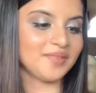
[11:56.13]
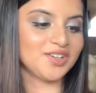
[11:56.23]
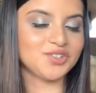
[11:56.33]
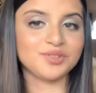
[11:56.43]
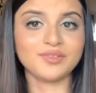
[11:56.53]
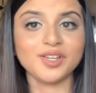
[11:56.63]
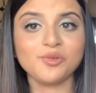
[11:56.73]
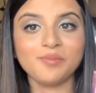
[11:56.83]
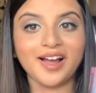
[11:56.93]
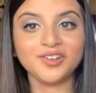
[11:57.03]
It's just really
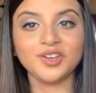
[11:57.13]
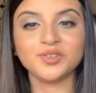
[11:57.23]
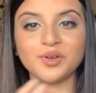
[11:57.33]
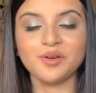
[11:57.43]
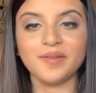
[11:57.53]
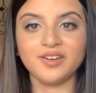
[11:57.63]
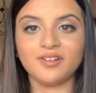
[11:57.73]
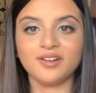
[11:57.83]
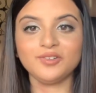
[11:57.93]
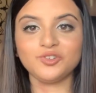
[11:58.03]
cool packaging, so it might
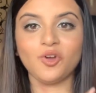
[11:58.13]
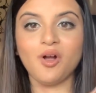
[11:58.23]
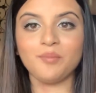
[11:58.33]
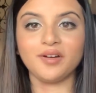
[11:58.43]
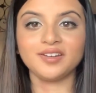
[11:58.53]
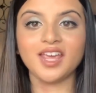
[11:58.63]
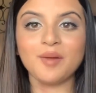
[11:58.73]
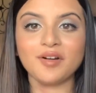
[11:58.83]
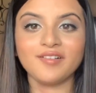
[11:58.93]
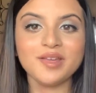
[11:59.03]
not show up on
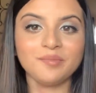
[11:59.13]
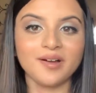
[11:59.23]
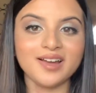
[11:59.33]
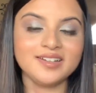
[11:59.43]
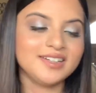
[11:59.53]
camera, right? But